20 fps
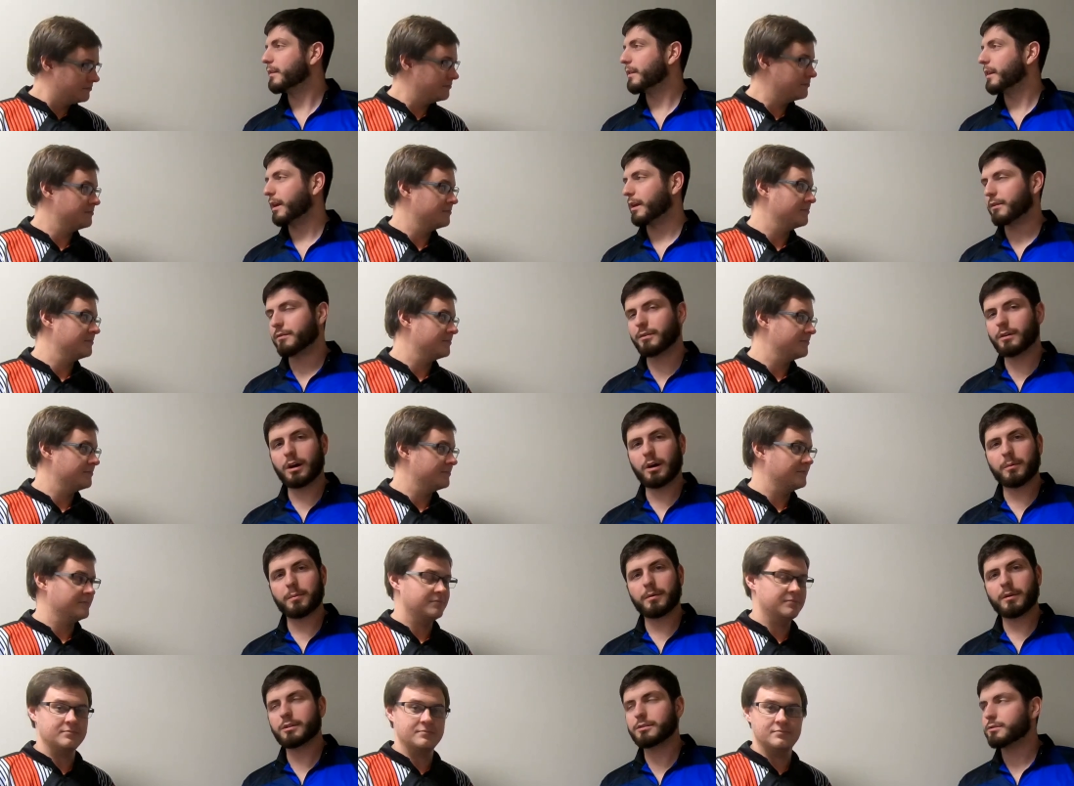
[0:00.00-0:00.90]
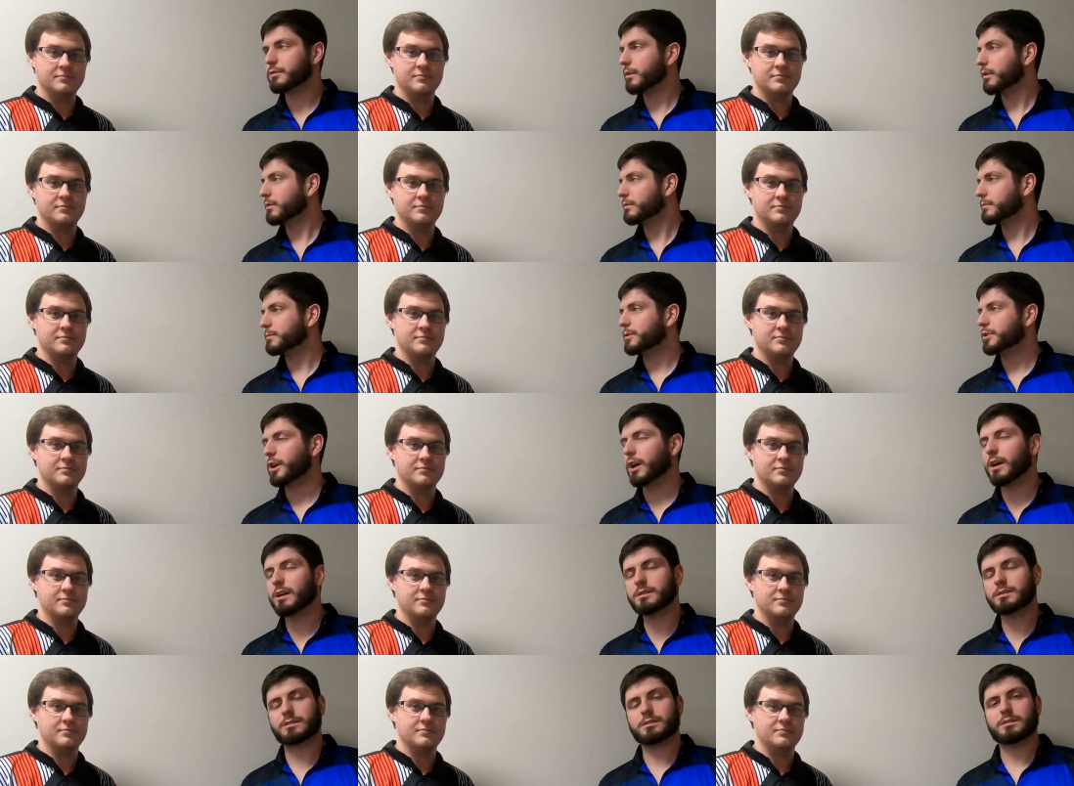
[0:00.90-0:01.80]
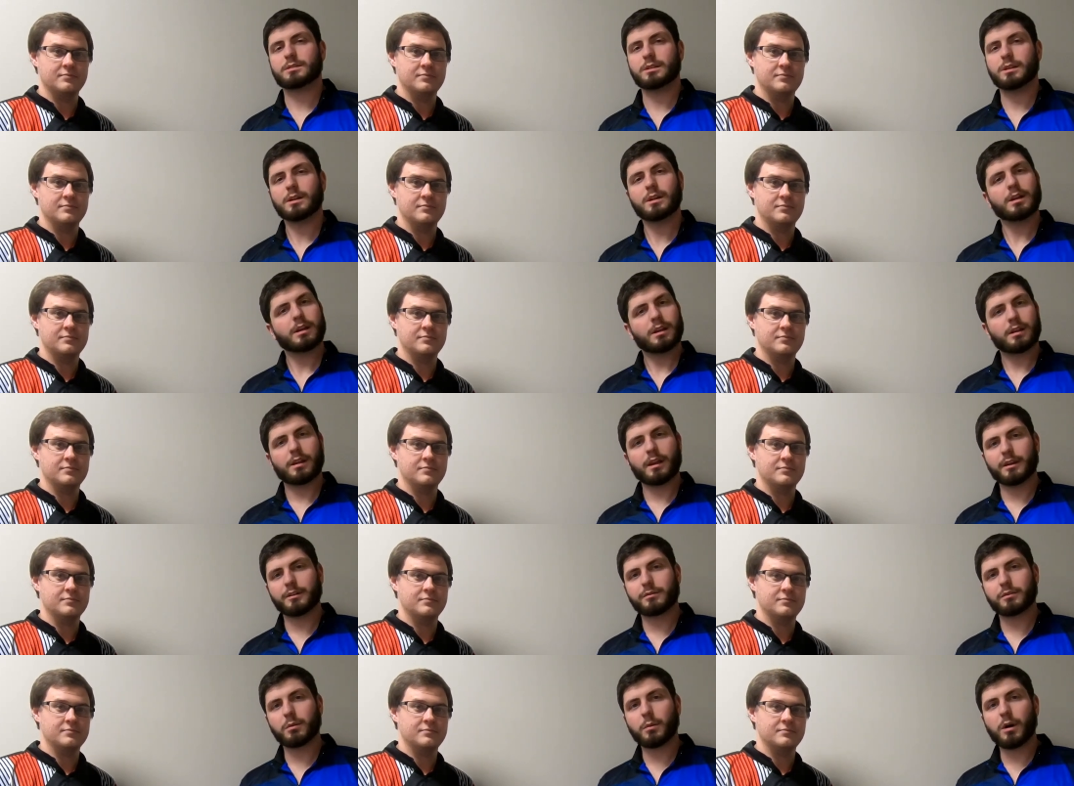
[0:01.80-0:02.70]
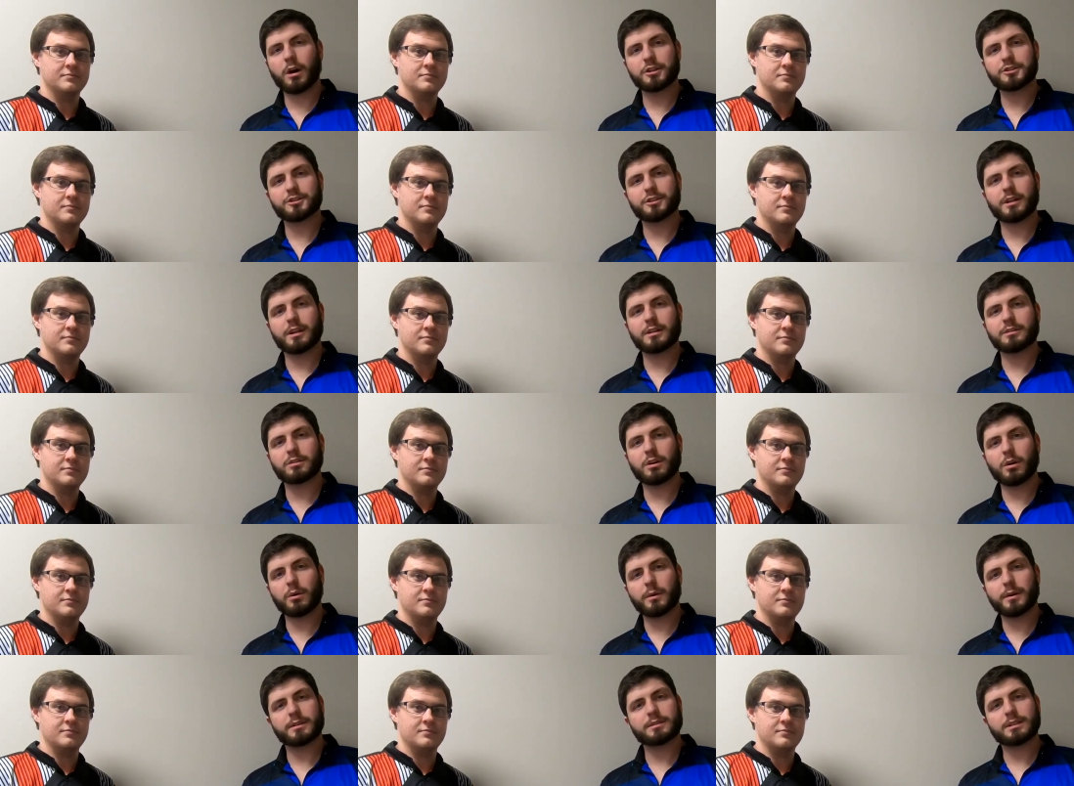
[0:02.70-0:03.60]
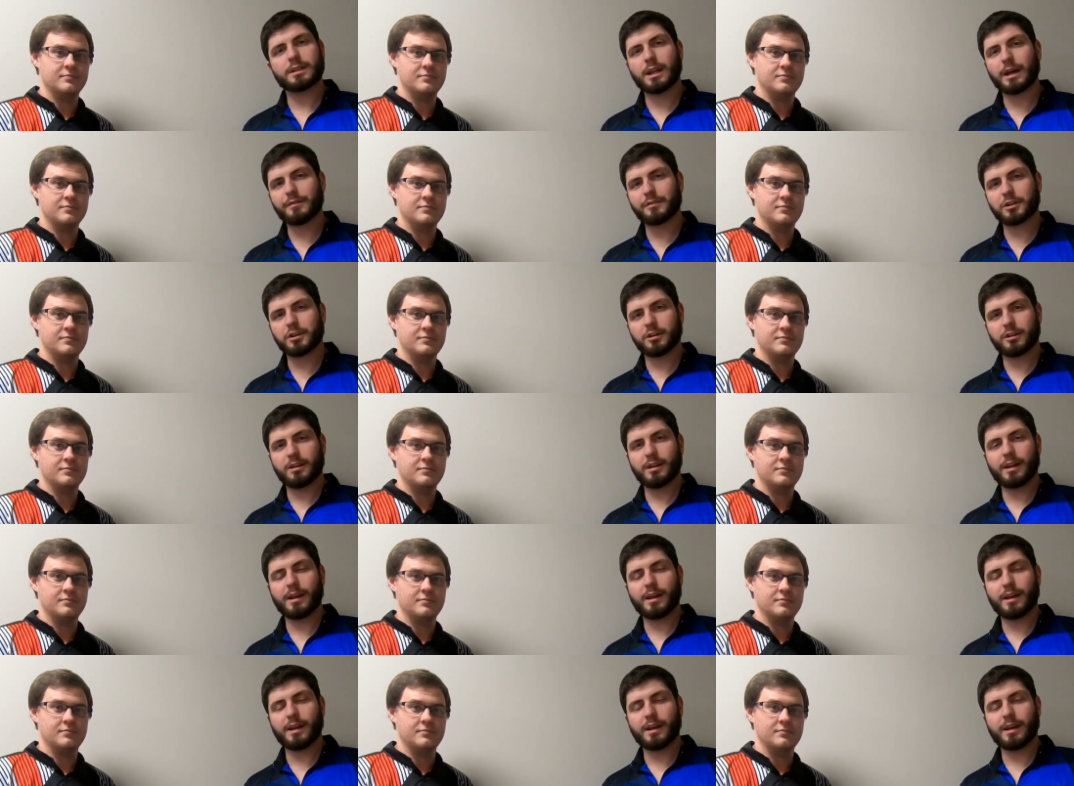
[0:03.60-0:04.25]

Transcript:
Speaker 1: and thanks for helping us throw some shots. Thanks for watching, as always, and have a good